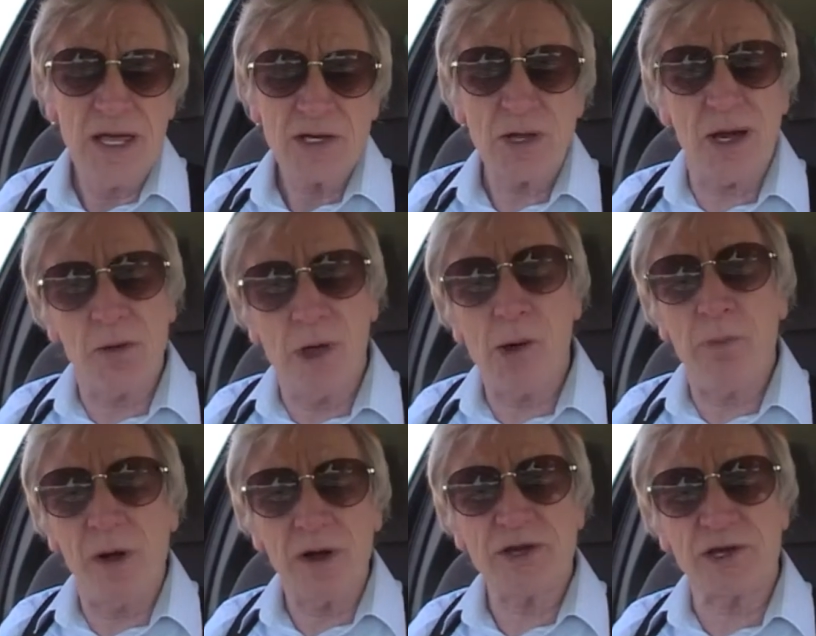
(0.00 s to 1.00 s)
So anyway,
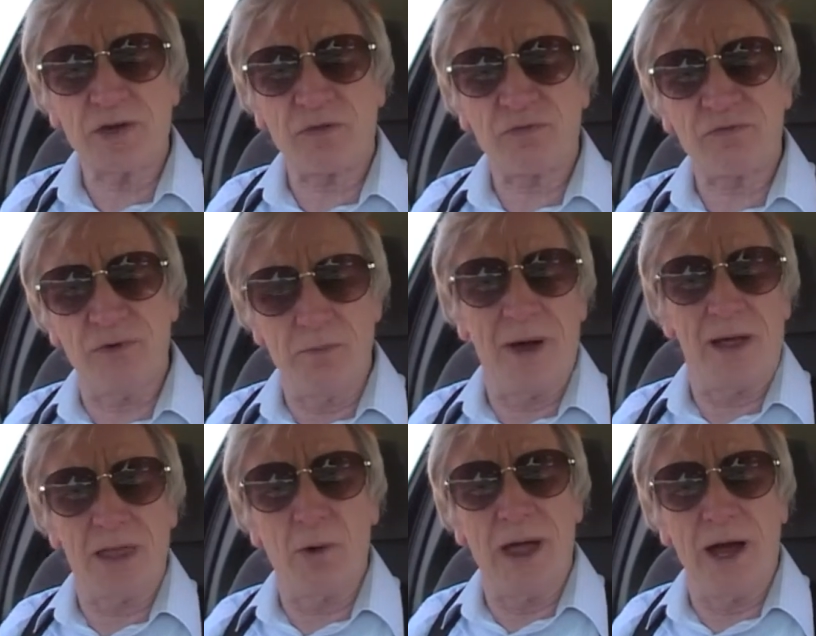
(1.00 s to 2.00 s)
apologies for
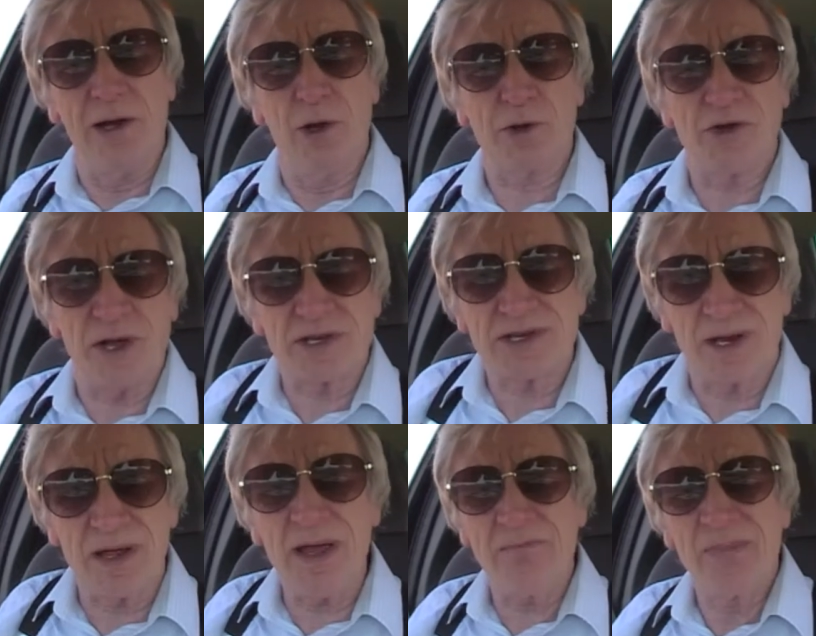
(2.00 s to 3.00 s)
the way I looked
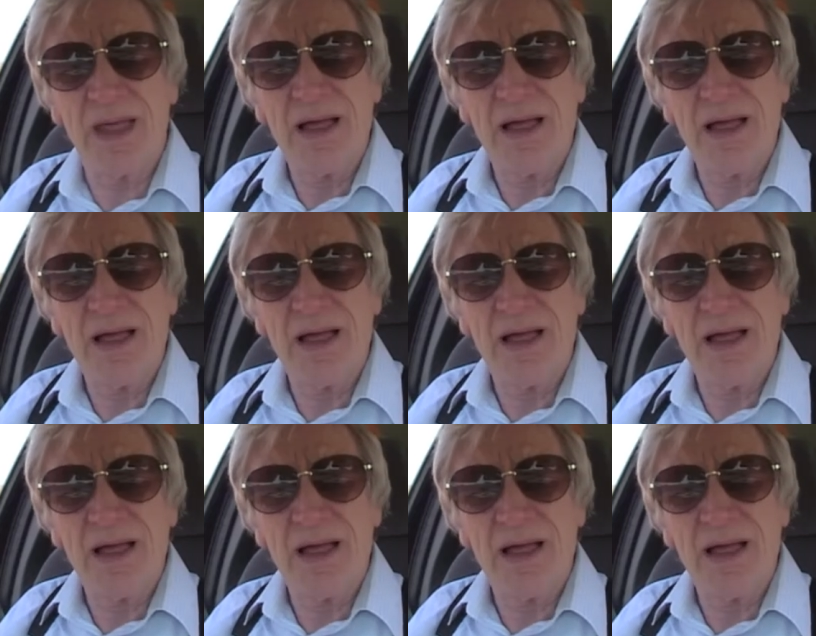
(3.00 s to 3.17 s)
yesterday